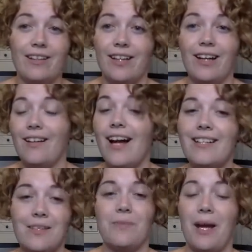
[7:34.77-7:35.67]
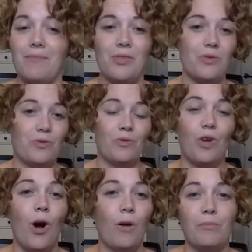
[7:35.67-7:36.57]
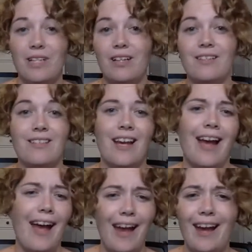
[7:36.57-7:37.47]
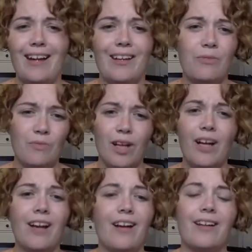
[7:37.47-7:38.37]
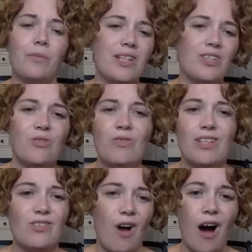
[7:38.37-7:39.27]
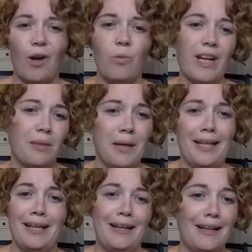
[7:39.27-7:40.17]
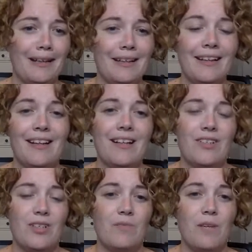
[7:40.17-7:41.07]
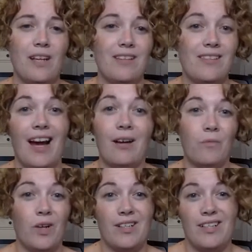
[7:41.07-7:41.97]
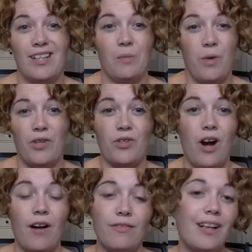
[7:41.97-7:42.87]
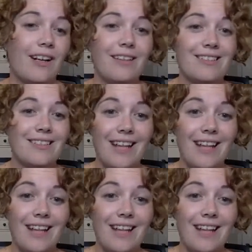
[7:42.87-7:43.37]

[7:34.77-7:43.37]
get clients sometimes who call me and say, hey, can we do this talk with my kid, just because I want to take the pressure off? And then